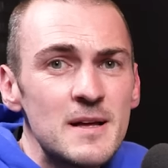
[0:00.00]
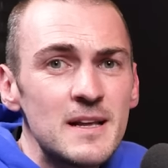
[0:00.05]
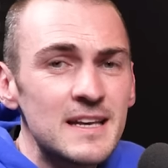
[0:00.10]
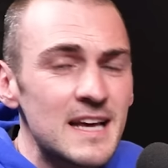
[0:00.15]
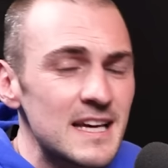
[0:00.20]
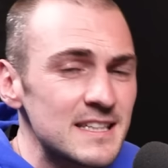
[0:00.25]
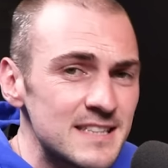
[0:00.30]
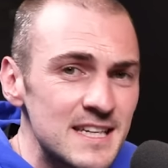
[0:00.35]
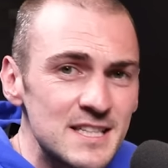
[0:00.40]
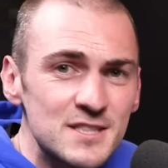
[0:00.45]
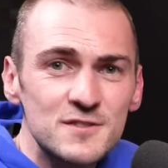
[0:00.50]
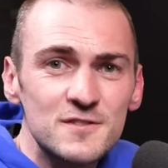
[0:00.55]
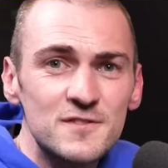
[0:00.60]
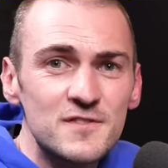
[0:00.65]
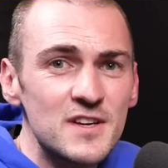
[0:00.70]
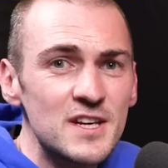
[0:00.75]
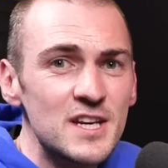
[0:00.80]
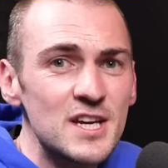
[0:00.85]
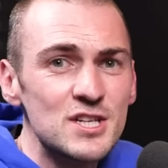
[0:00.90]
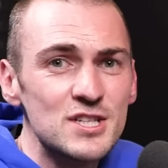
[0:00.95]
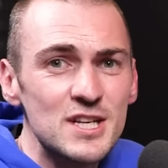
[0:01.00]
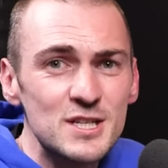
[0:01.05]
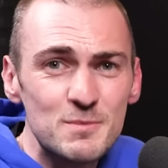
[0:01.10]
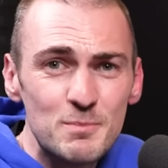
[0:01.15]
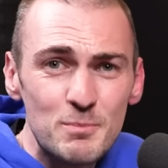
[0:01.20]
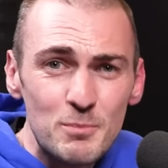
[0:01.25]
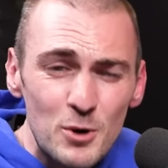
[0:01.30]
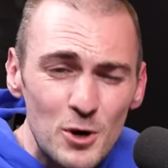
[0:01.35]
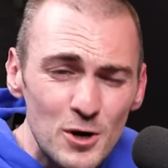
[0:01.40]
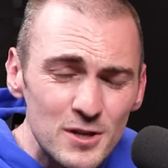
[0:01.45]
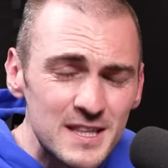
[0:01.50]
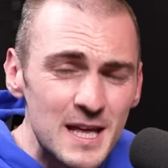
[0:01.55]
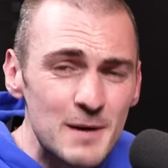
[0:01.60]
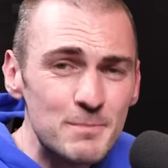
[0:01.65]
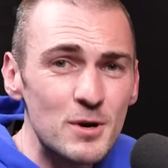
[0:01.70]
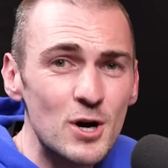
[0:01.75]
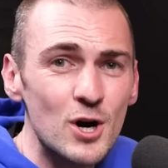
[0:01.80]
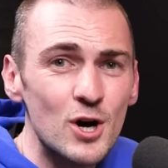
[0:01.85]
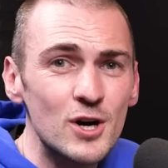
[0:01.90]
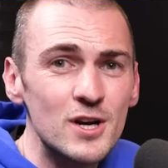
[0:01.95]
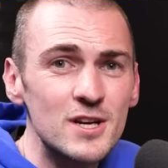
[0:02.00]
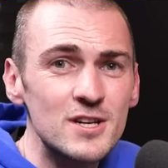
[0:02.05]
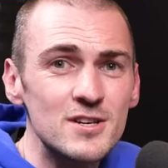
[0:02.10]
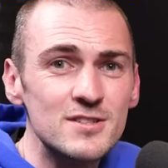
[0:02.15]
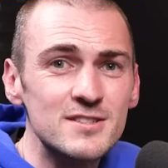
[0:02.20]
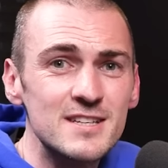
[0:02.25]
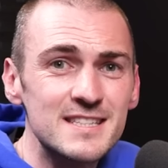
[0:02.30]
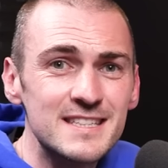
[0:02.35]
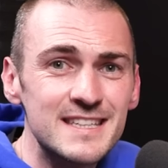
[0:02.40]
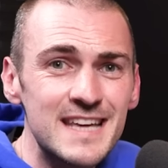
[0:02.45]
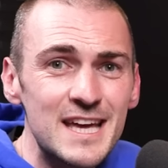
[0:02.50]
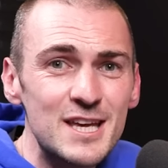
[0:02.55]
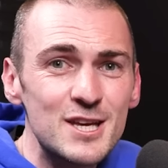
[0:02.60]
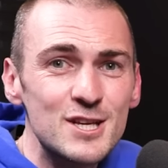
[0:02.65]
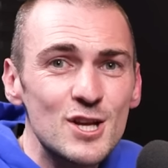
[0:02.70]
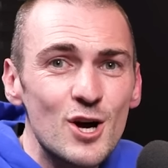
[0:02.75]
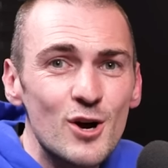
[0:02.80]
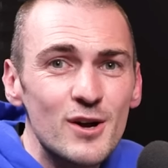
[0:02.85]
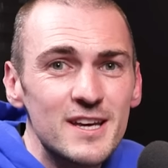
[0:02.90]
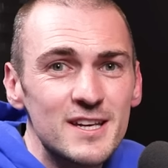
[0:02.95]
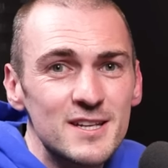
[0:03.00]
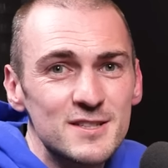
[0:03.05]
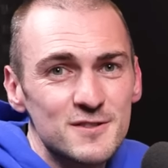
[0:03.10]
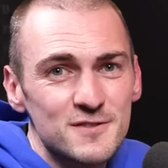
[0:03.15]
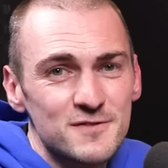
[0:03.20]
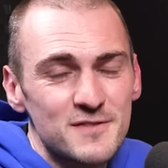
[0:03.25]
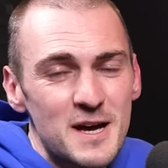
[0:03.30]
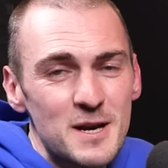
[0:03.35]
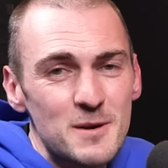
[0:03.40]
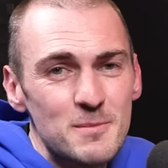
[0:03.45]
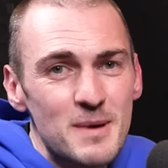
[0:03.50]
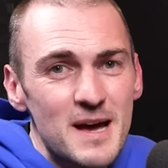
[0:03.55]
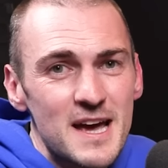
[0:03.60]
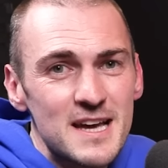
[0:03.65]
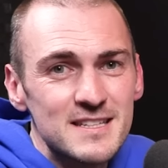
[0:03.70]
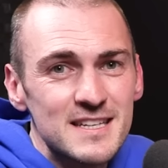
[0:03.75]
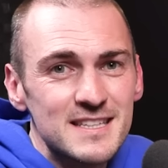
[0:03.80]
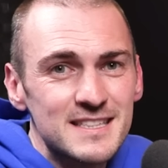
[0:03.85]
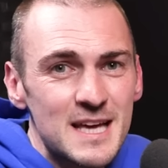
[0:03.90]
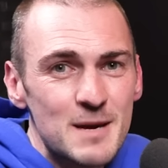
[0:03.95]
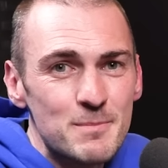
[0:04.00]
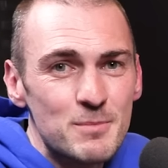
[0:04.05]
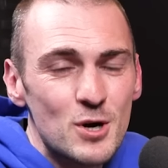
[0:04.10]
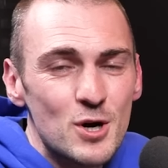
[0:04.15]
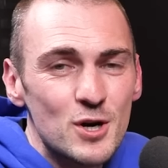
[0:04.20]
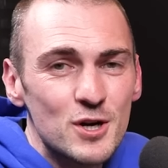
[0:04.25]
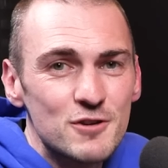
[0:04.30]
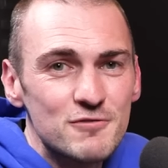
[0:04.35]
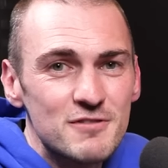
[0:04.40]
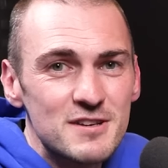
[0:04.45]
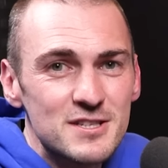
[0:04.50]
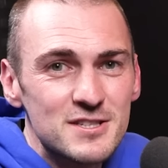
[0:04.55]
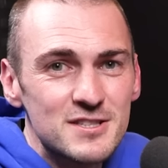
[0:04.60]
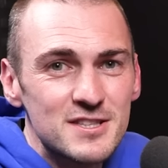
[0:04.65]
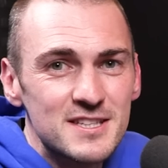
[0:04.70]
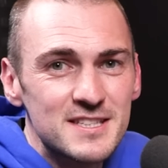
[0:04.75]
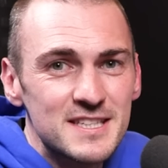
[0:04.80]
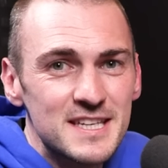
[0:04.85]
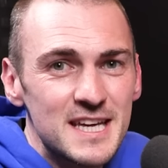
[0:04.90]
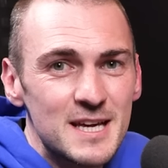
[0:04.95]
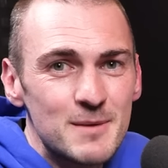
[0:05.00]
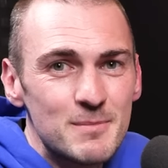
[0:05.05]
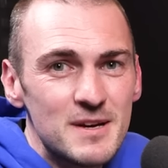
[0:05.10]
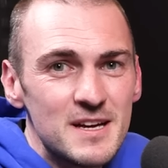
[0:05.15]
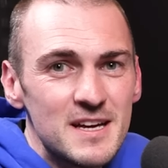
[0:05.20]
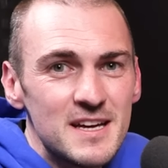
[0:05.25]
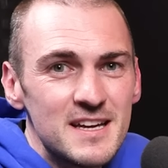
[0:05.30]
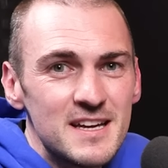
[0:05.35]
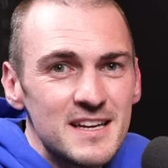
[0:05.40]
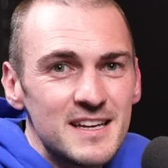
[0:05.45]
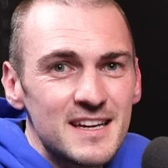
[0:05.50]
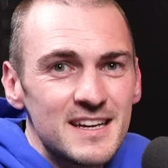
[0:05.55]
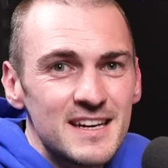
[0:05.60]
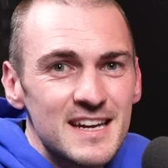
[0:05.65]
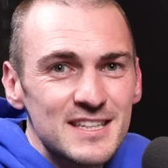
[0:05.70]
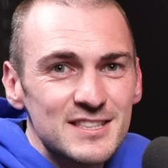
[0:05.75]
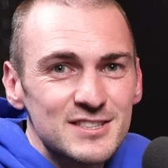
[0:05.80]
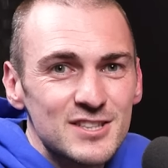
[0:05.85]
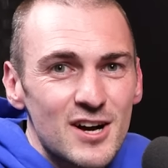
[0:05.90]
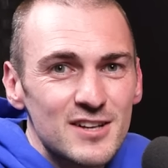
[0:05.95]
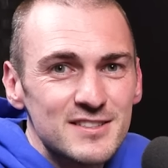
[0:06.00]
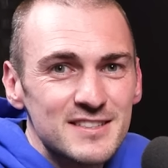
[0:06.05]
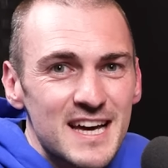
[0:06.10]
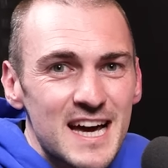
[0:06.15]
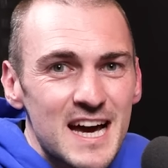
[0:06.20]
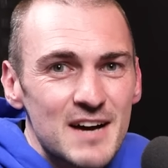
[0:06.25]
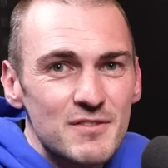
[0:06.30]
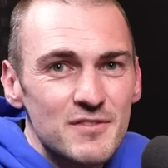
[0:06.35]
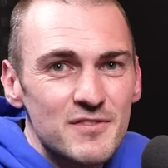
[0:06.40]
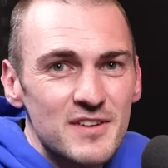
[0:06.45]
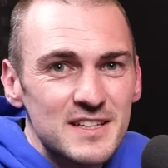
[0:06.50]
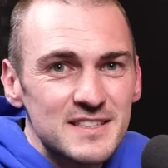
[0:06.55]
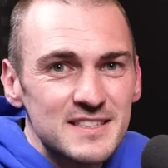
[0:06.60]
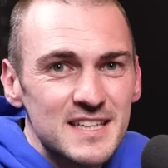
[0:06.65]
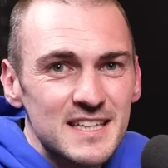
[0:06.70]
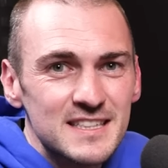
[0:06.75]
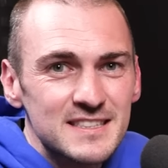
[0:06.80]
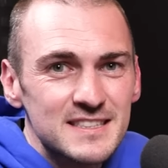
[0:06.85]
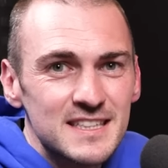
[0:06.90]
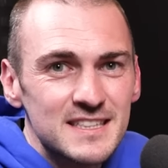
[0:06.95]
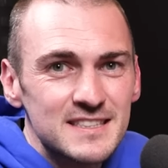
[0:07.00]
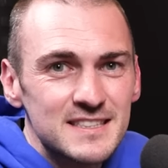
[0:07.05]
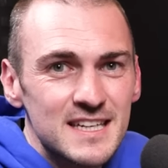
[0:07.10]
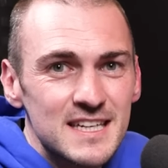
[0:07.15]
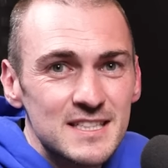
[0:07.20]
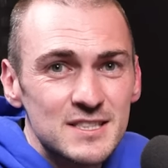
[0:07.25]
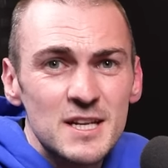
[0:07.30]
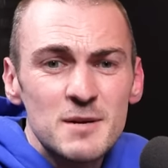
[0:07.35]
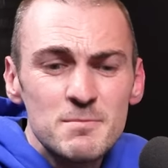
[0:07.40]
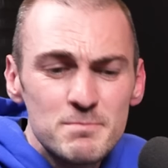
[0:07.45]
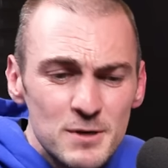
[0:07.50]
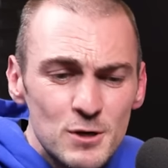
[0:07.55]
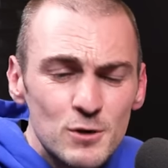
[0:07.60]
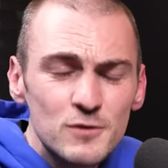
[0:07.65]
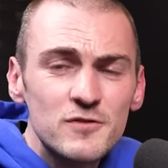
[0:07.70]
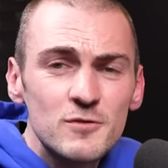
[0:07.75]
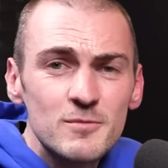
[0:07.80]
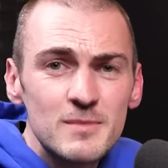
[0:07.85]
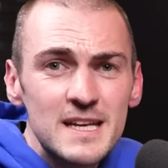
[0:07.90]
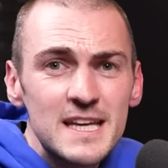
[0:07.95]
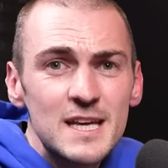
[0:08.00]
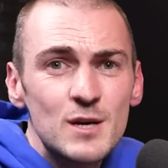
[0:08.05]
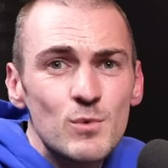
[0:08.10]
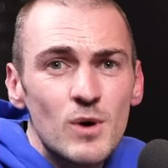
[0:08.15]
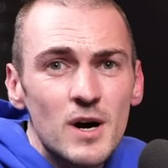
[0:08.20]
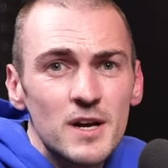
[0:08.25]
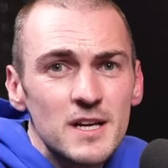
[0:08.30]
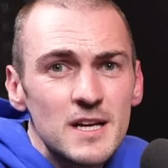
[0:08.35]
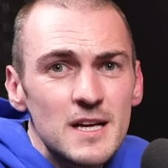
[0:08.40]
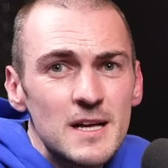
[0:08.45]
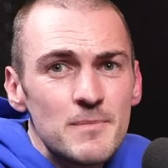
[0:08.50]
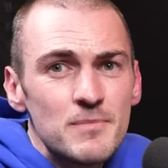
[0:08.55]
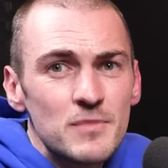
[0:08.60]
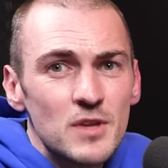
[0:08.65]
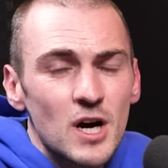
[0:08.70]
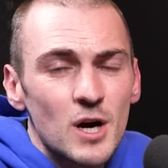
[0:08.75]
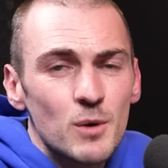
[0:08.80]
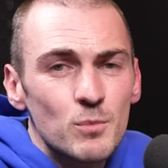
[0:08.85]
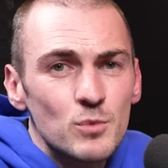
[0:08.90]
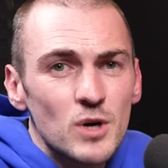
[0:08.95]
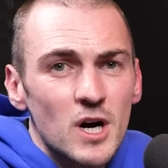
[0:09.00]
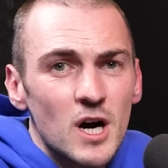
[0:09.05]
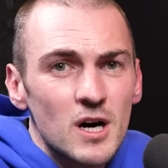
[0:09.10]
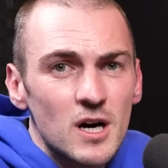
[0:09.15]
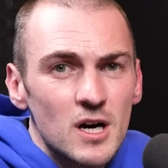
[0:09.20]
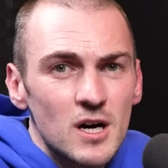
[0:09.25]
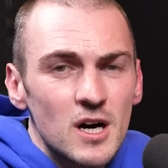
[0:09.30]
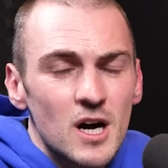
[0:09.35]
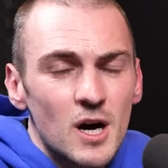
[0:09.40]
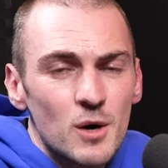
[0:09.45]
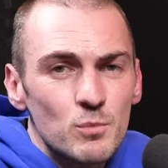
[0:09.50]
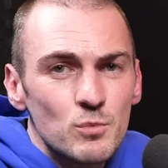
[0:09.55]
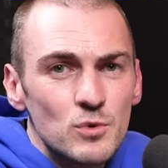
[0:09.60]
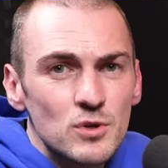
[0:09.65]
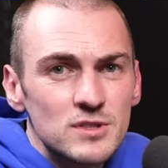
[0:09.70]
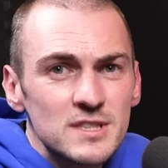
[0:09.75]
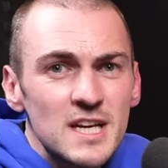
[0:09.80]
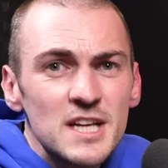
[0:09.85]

Last season's finished. Let's put that behind us. Let's get united as a fan base. Let's get behind Chris and the team, and let's start to have a fantastic season and build from League One onwards.